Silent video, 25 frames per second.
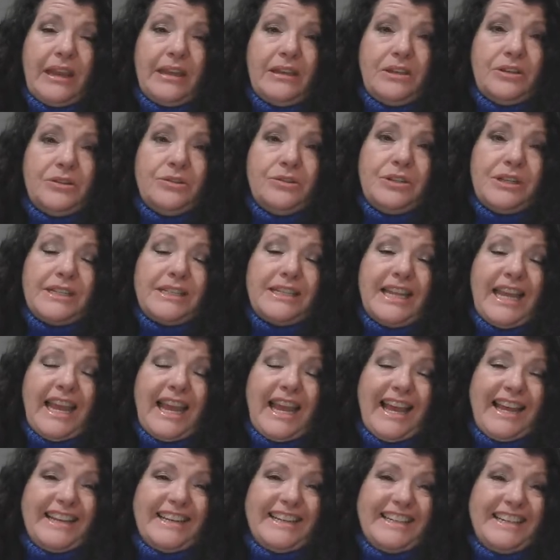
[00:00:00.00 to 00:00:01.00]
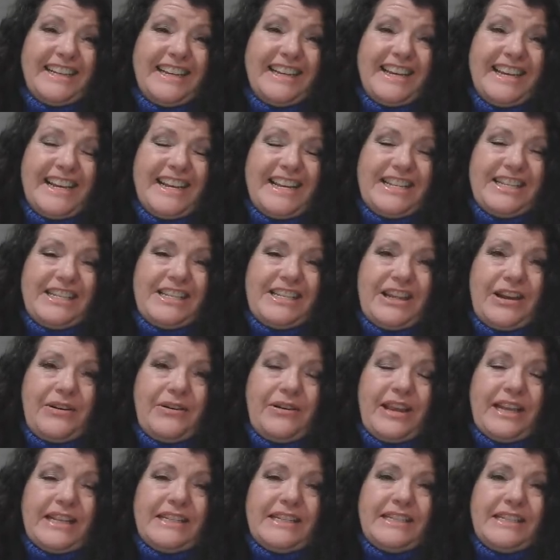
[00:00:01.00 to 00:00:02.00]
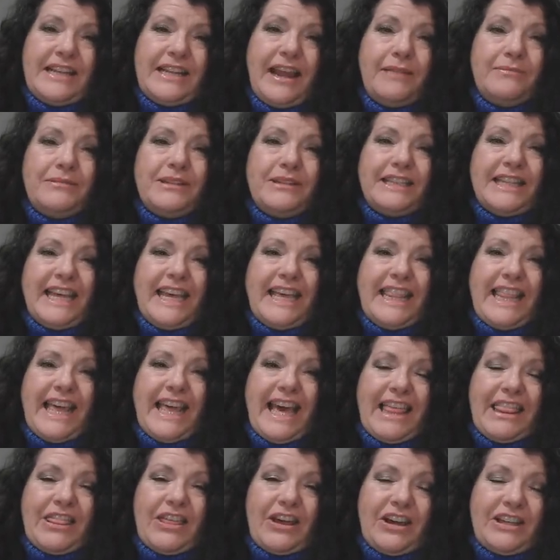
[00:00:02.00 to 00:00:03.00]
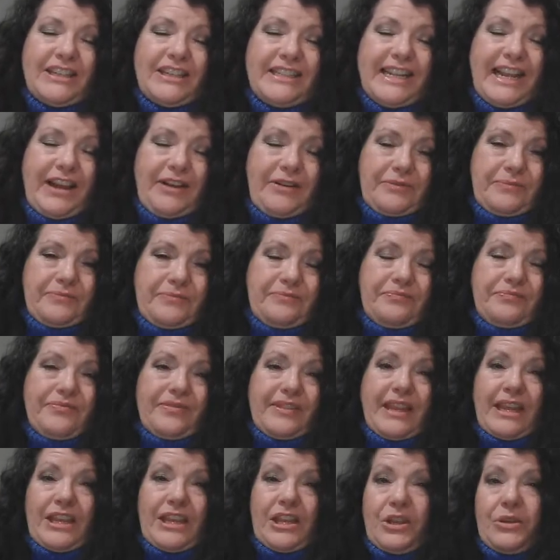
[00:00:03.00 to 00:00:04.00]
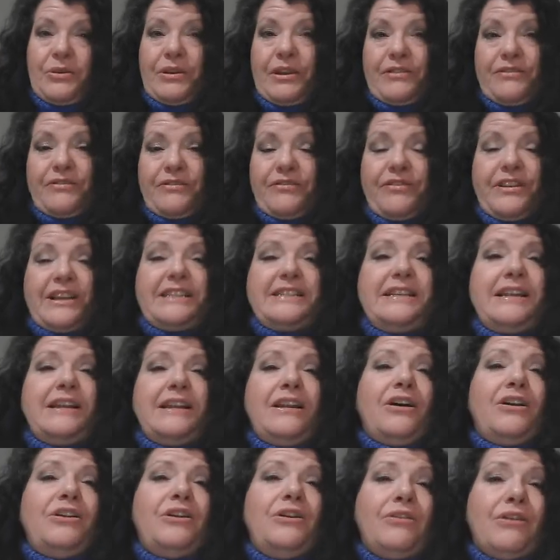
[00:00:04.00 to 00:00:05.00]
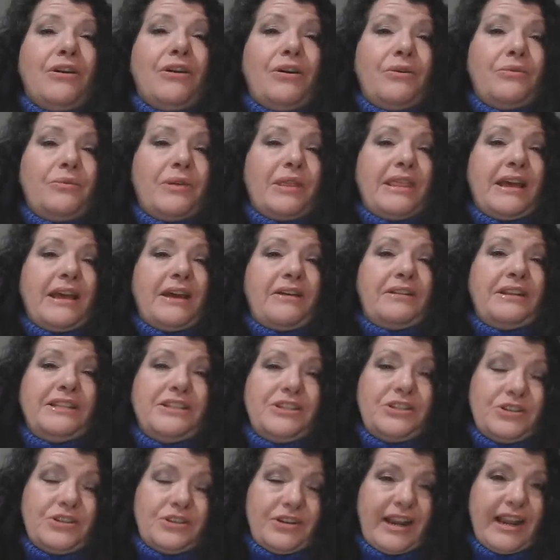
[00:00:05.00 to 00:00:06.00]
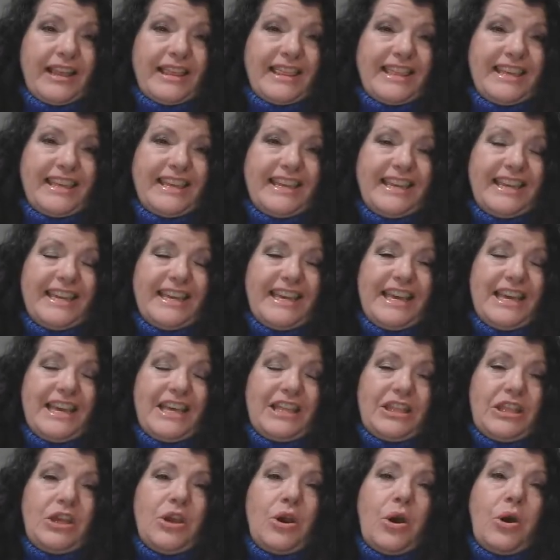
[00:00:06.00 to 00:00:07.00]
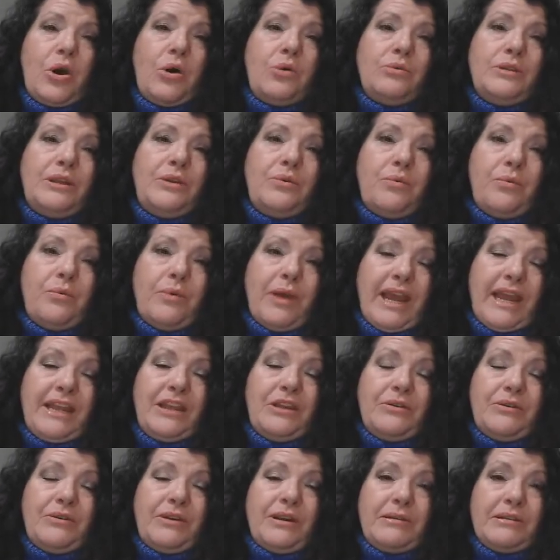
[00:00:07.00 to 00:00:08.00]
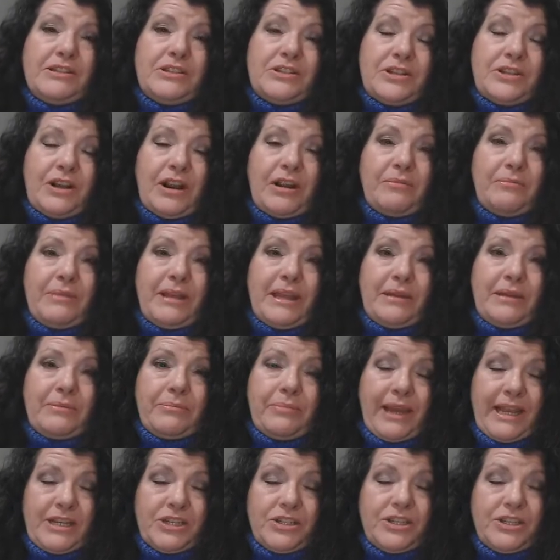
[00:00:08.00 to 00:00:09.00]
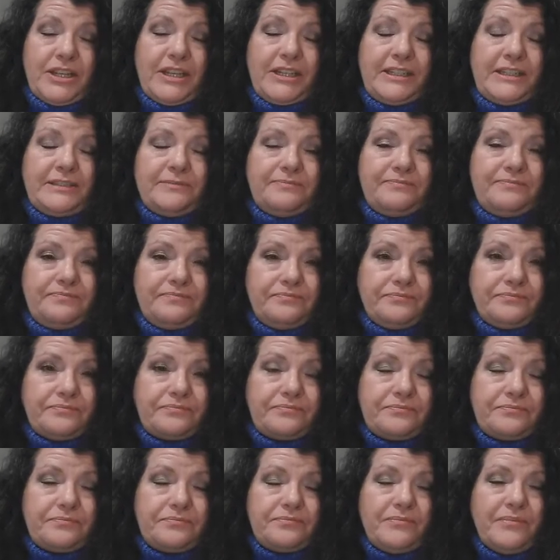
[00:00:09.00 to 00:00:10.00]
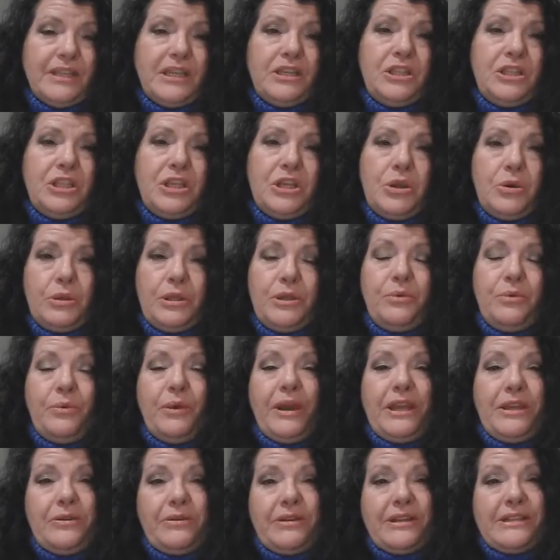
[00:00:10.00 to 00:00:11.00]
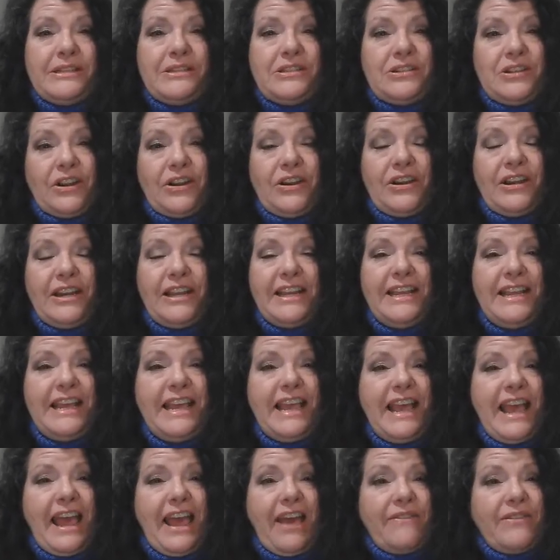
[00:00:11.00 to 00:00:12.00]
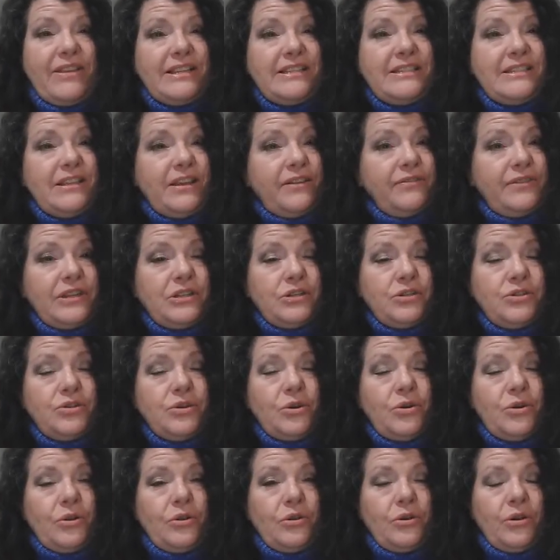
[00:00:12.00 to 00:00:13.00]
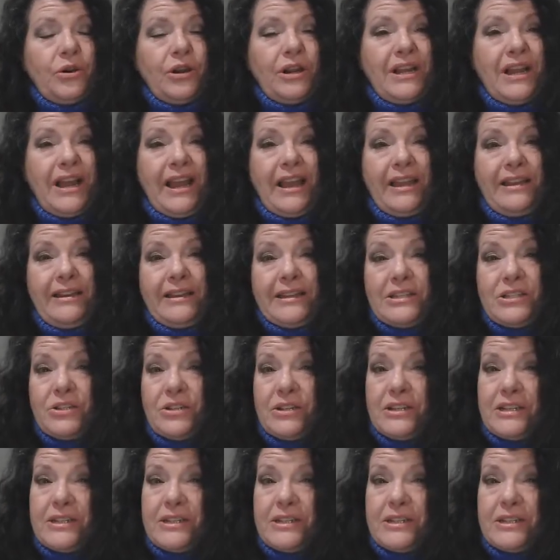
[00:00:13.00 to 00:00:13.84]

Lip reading: You just can't. So it's time to lay that thought down, that you can fix it on your own without his strength. The only way you can start being patient, the only way you can start having self-control or kindness or